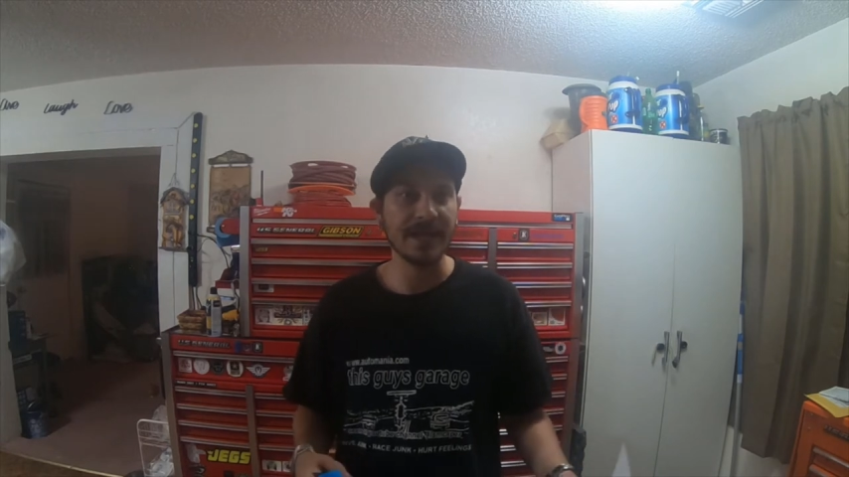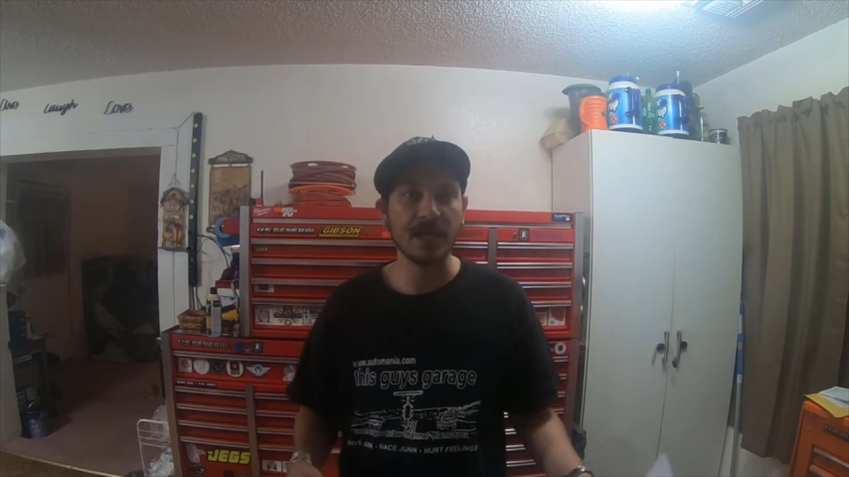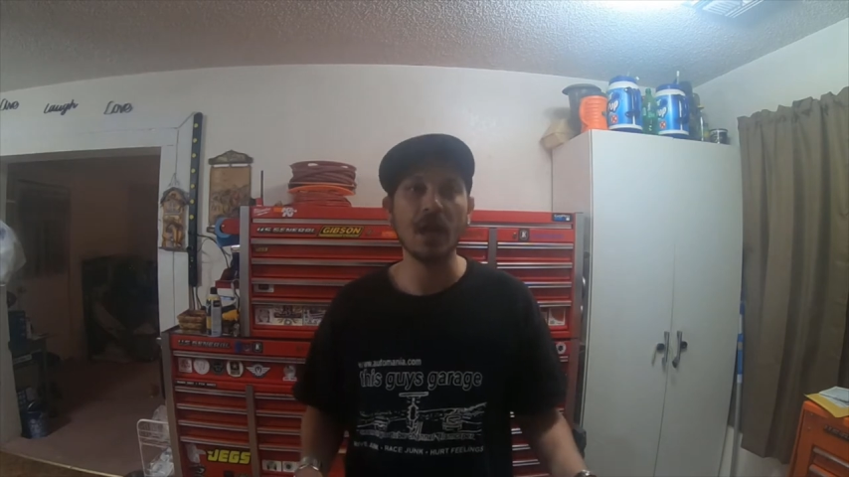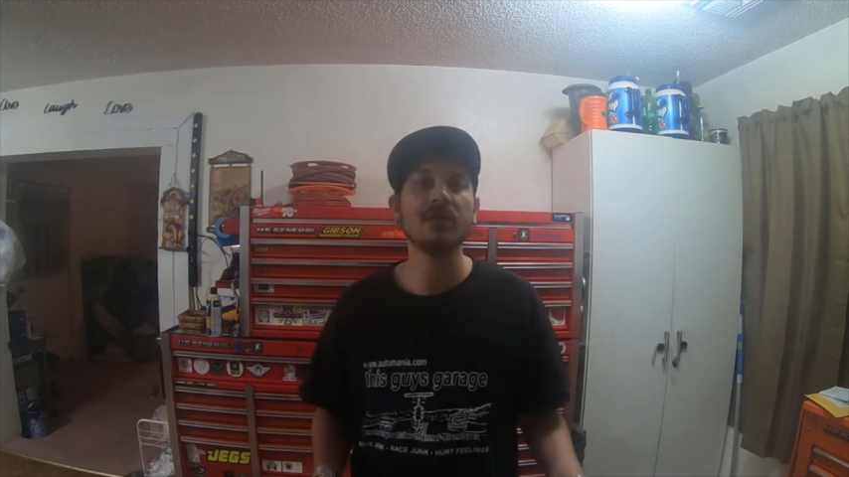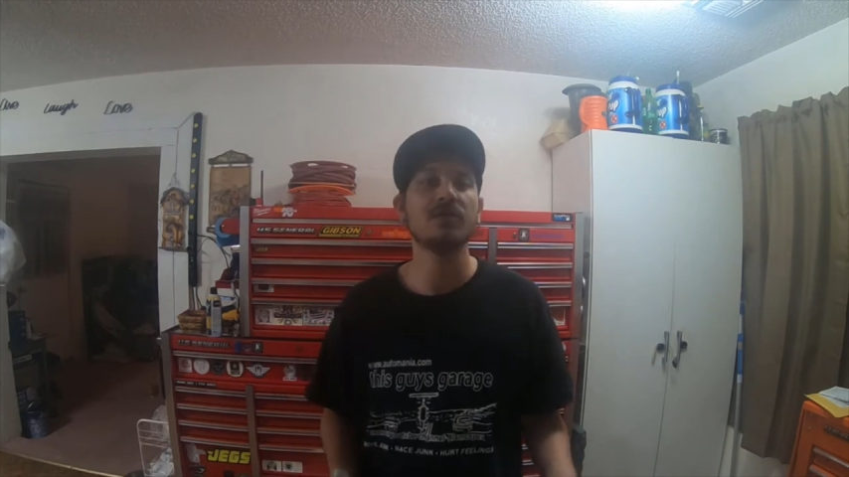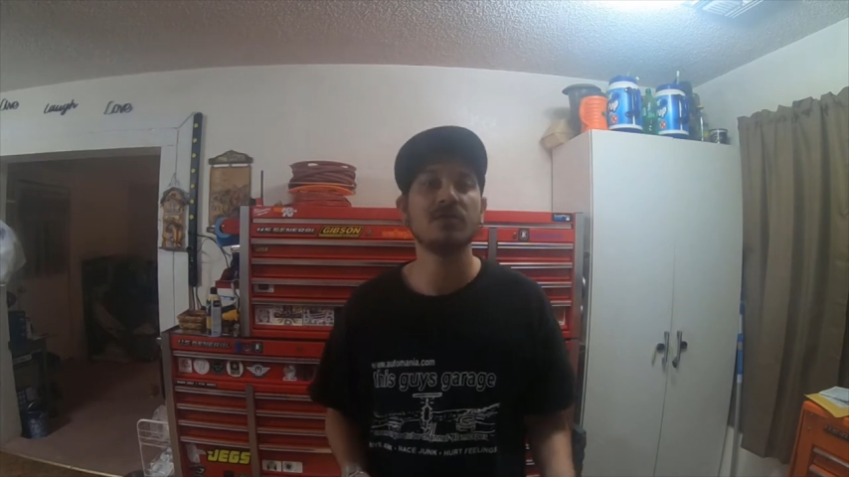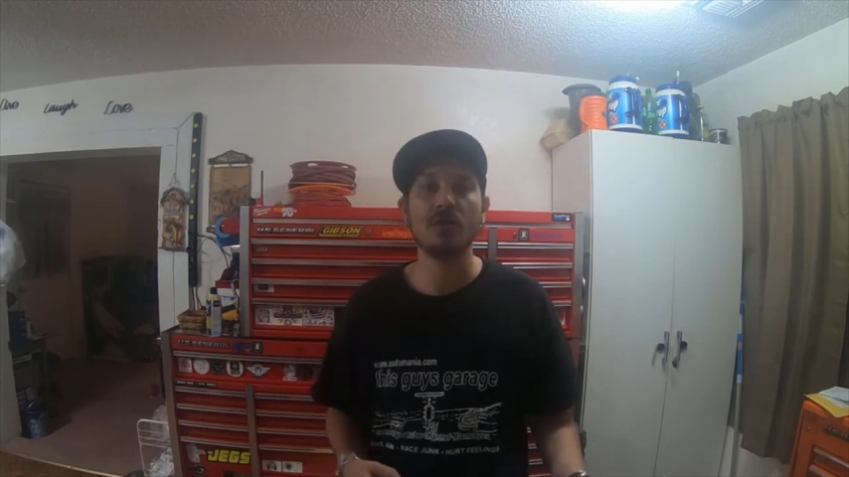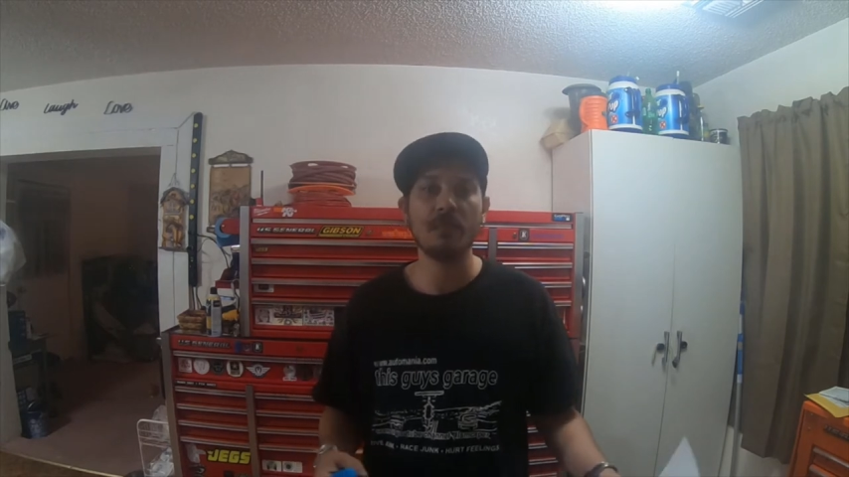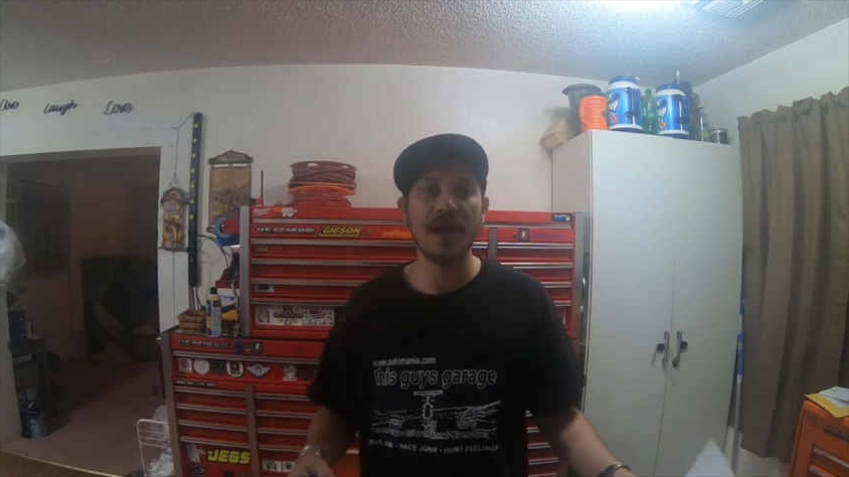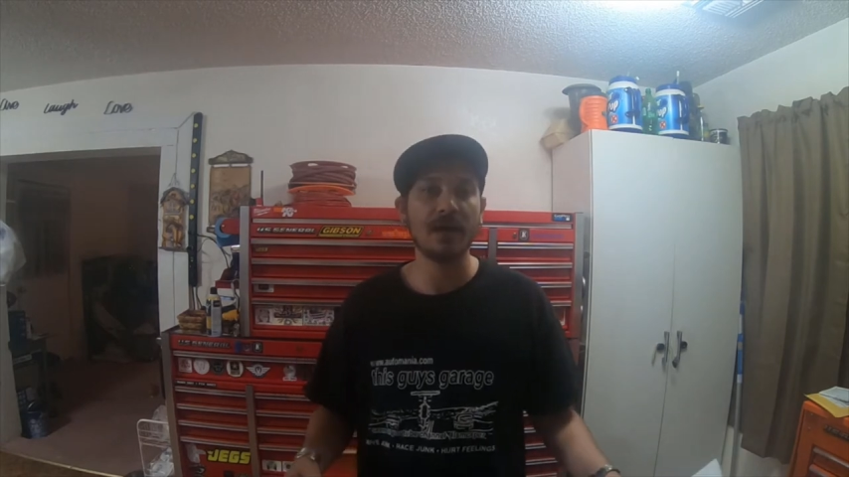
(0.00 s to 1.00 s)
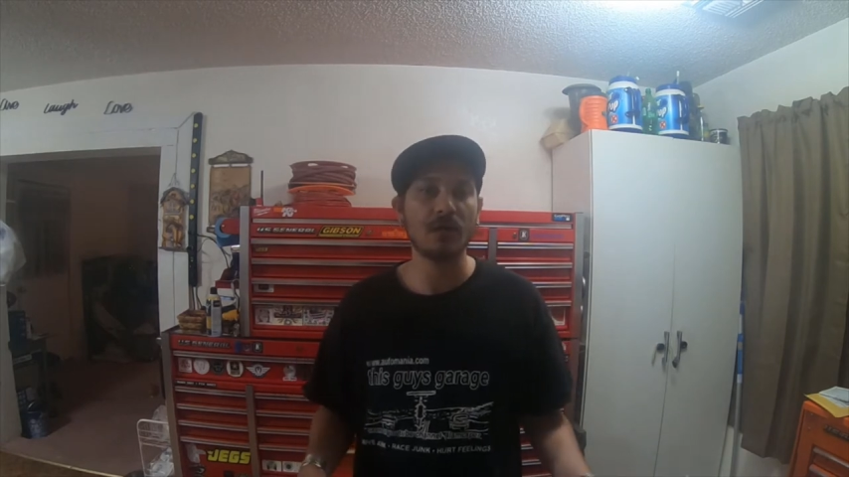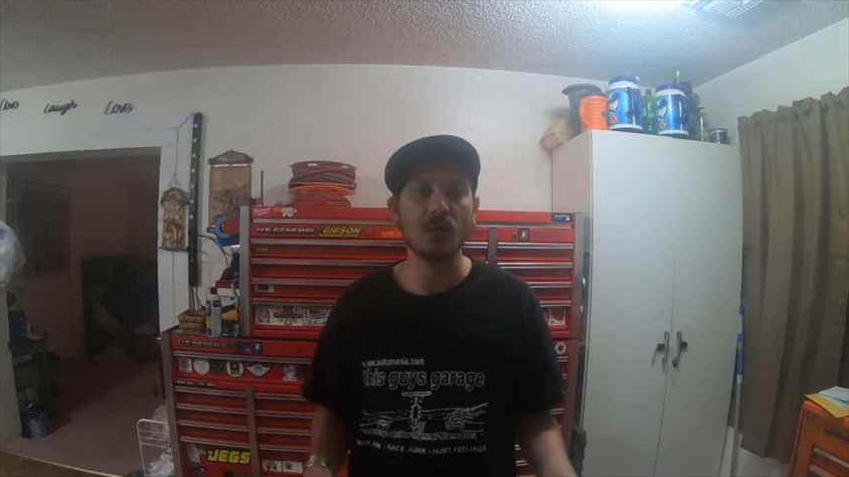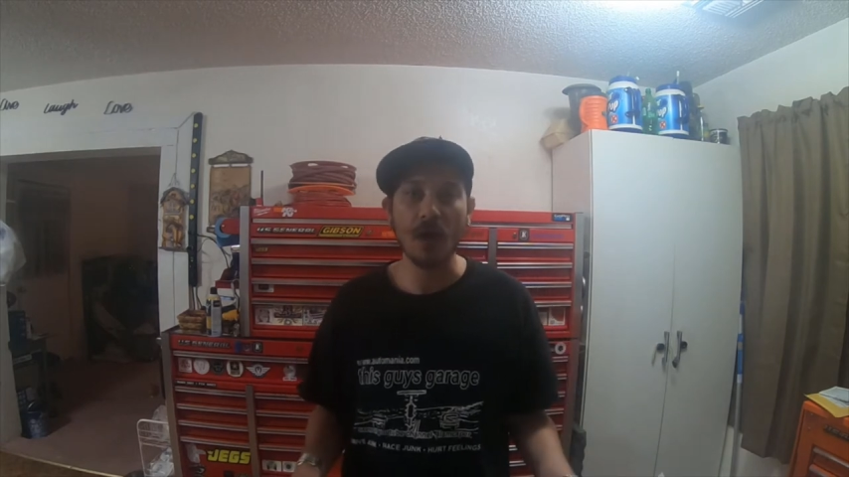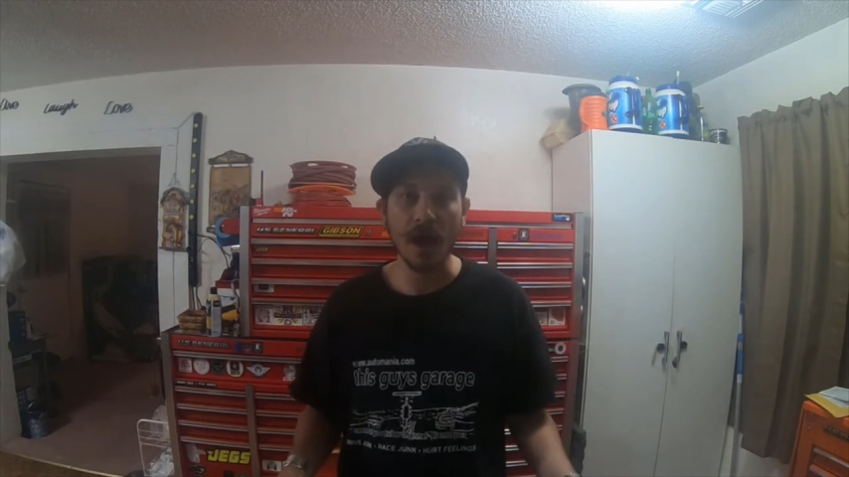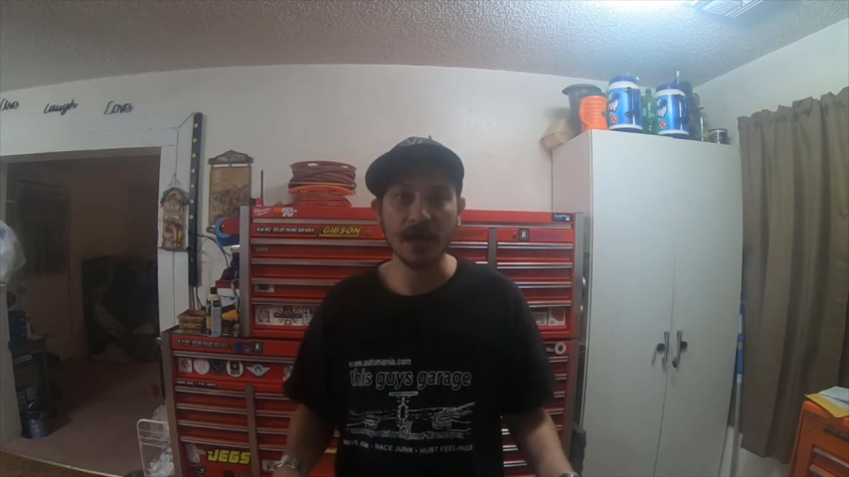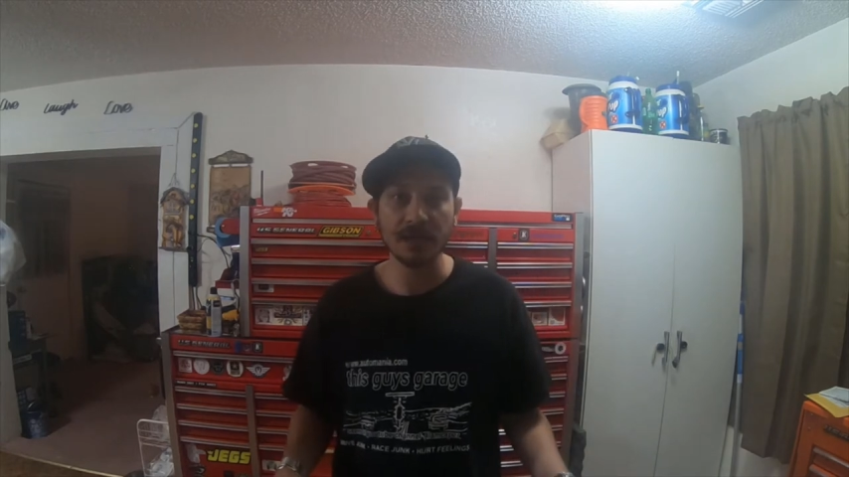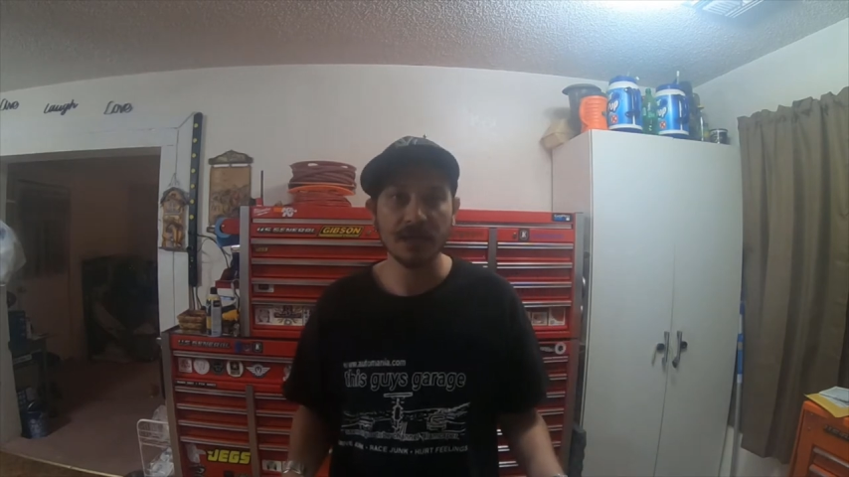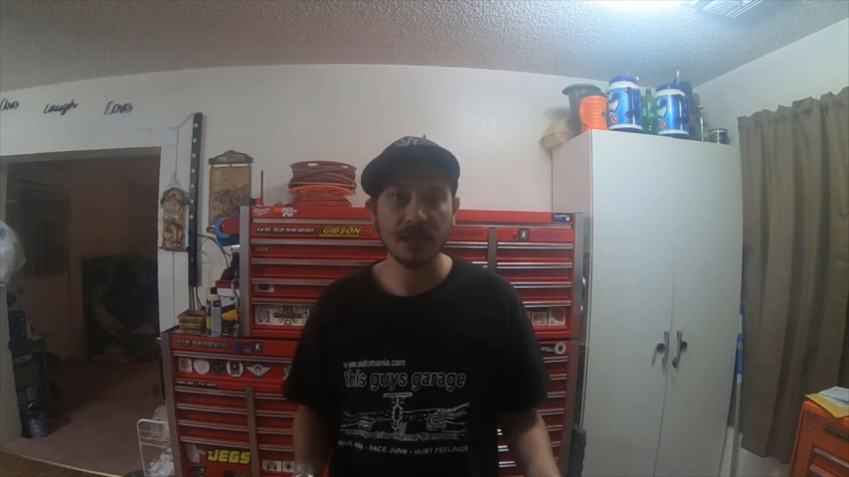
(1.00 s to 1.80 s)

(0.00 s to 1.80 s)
guns no matter what.